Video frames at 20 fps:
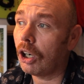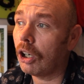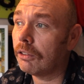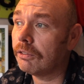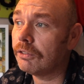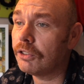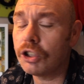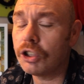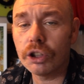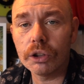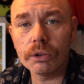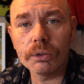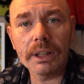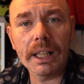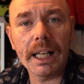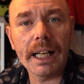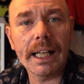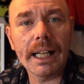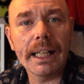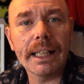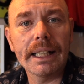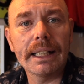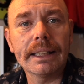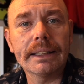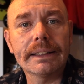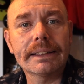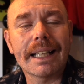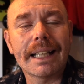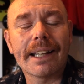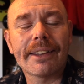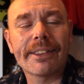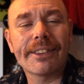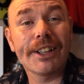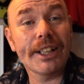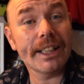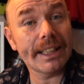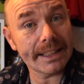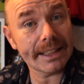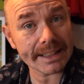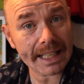of July at, I
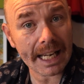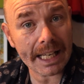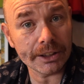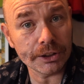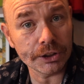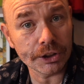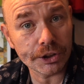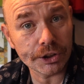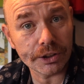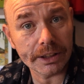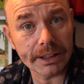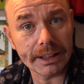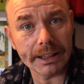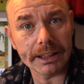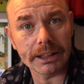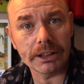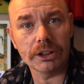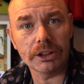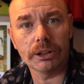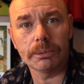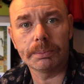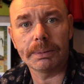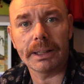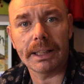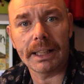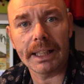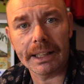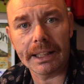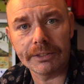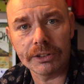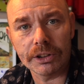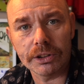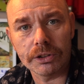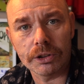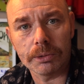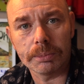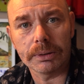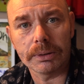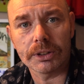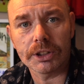think it's Ellen Cricket Club, I haven't
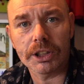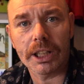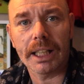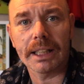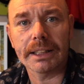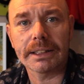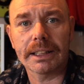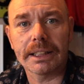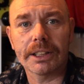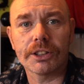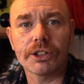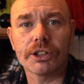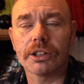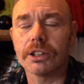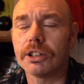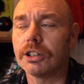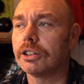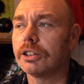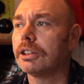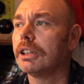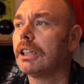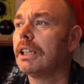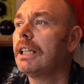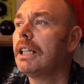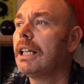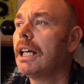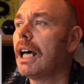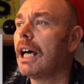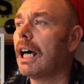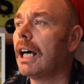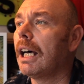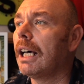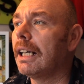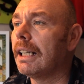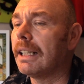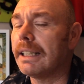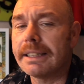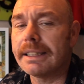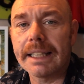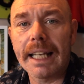double checked and I should have done,
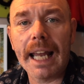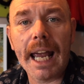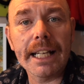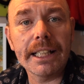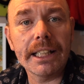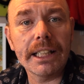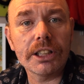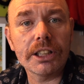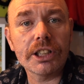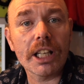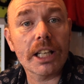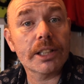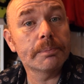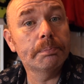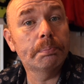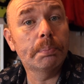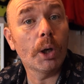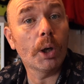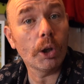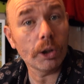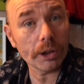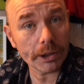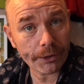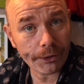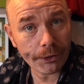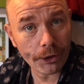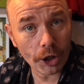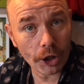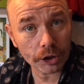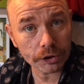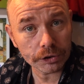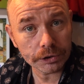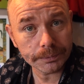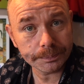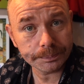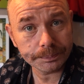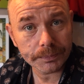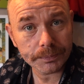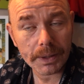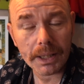is the NHS Bowlathon.
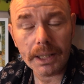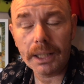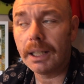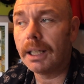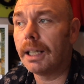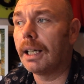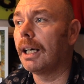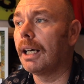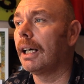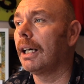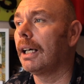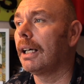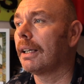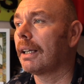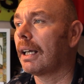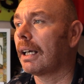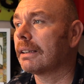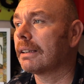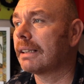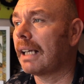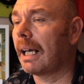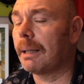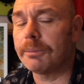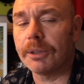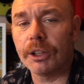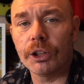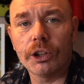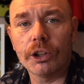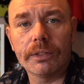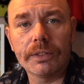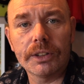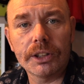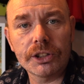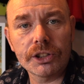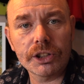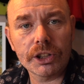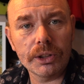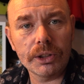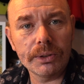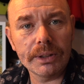That's happening over the
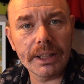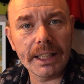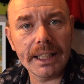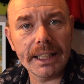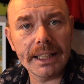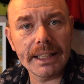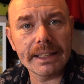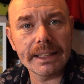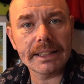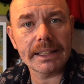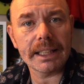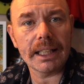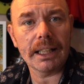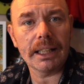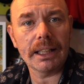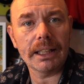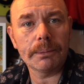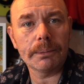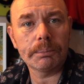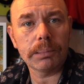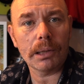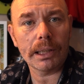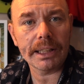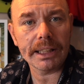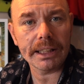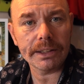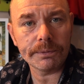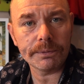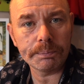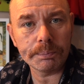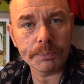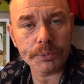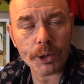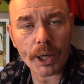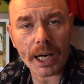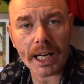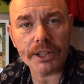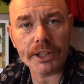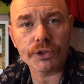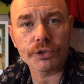2 days. Plenty of
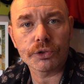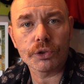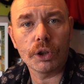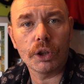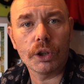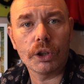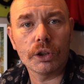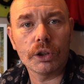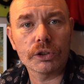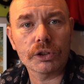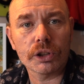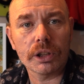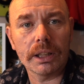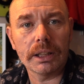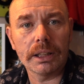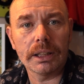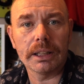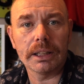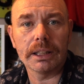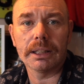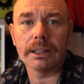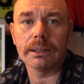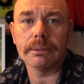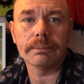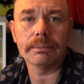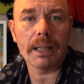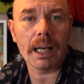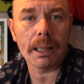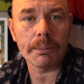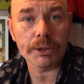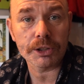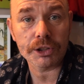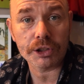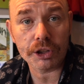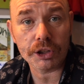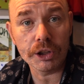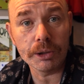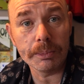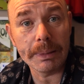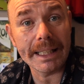prize draws. I'm
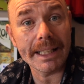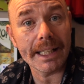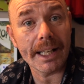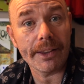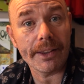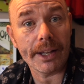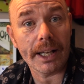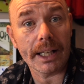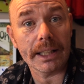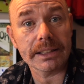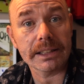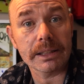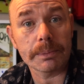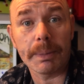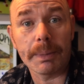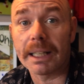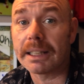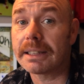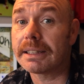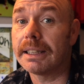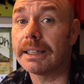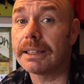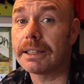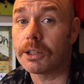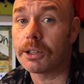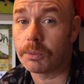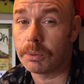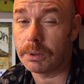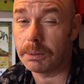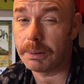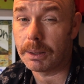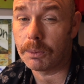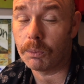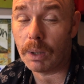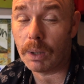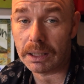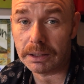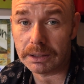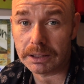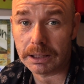assuming that spectators will be
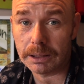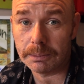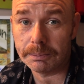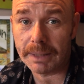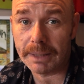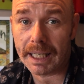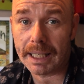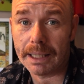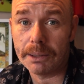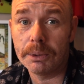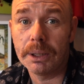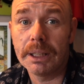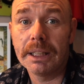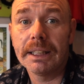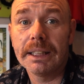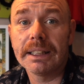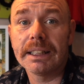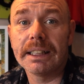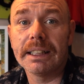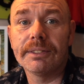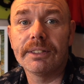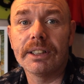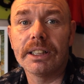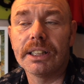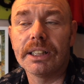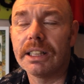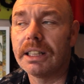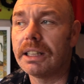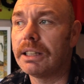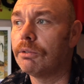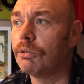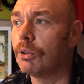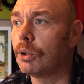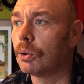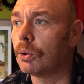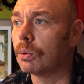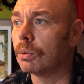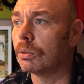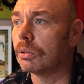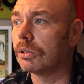welcome now, given the
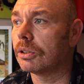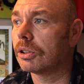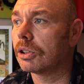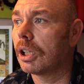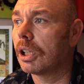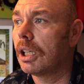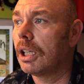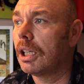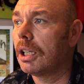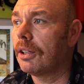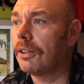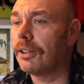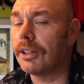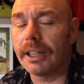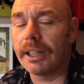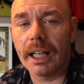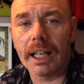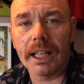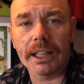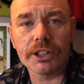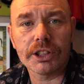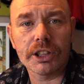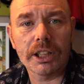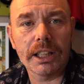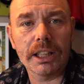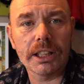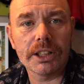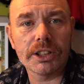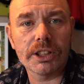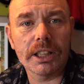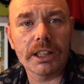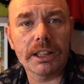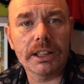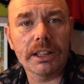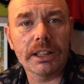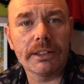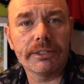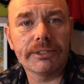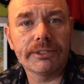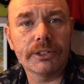rules that are
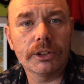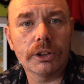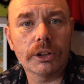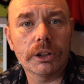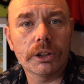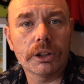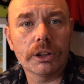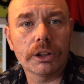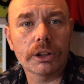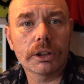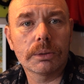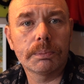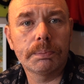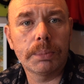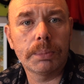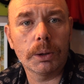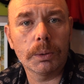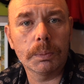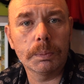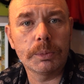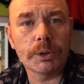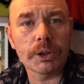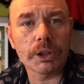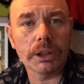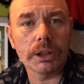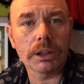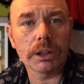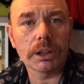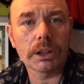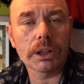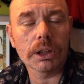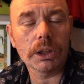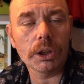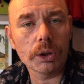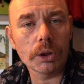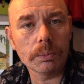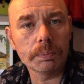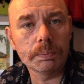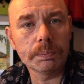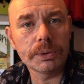changing for pubs and
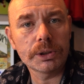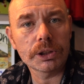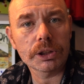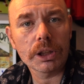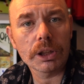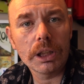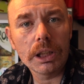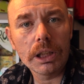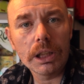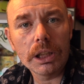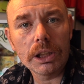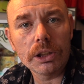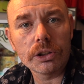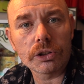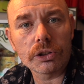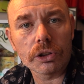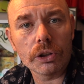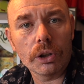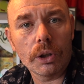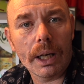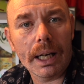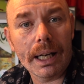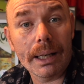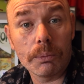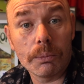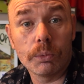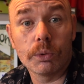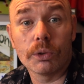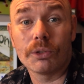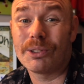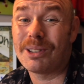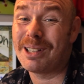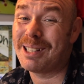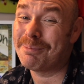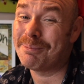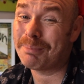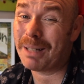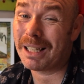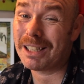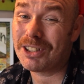clubs. So I would
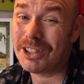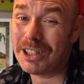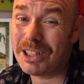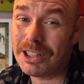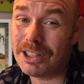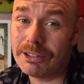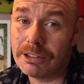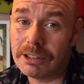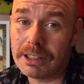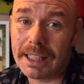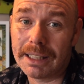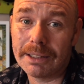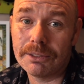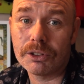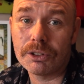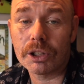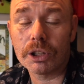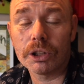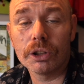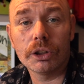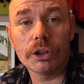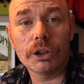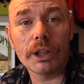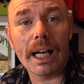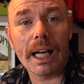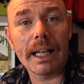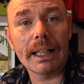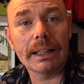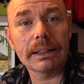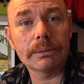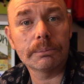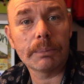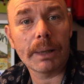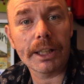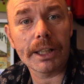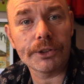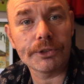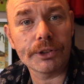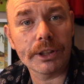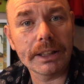imagine you're allowed to go and
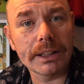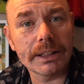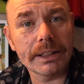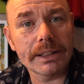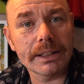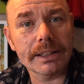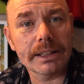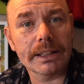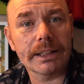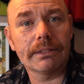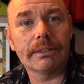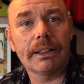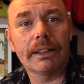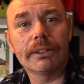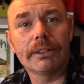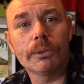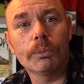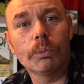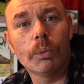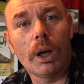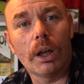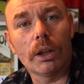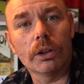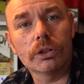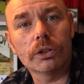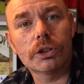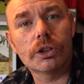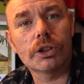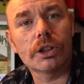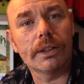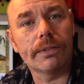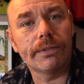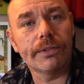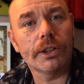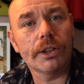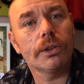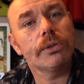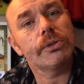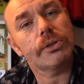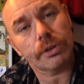buy a drink and sit around and watch
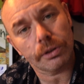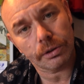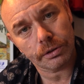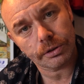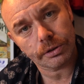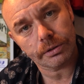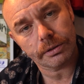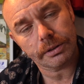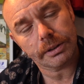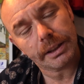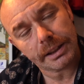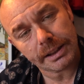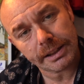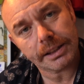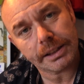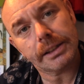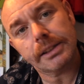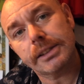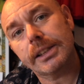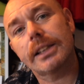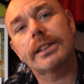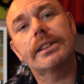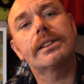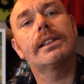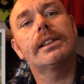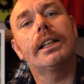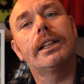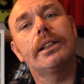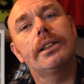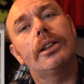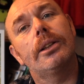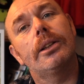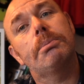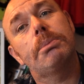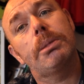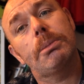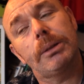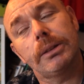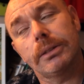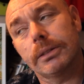if you social distance and stay in your
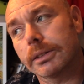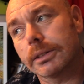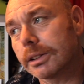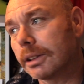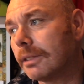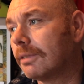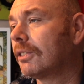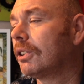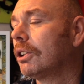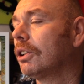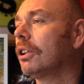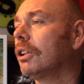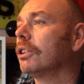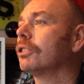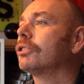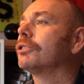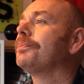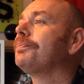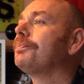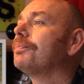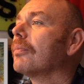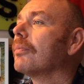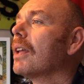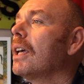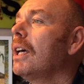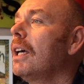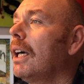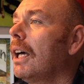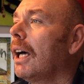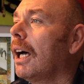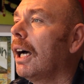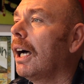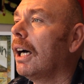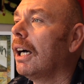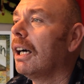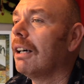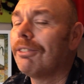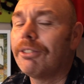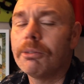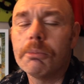bubbles, of course.
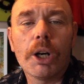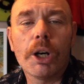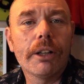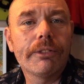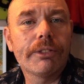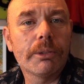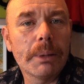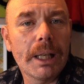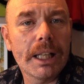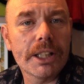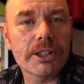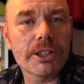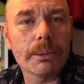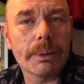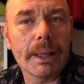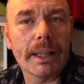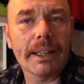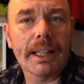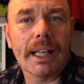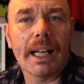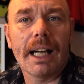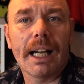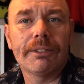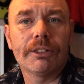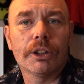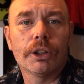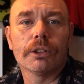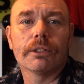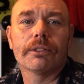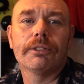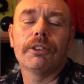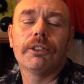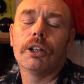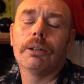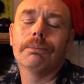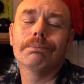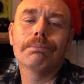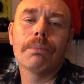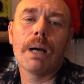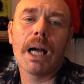For more information about that, have a look
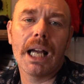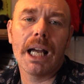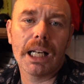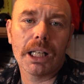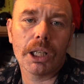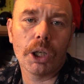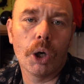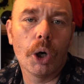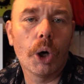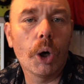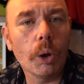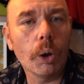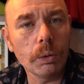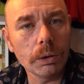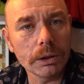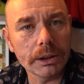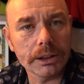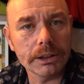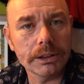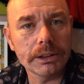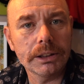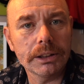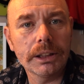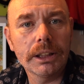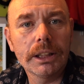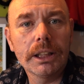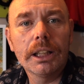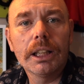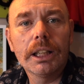for Mark Holden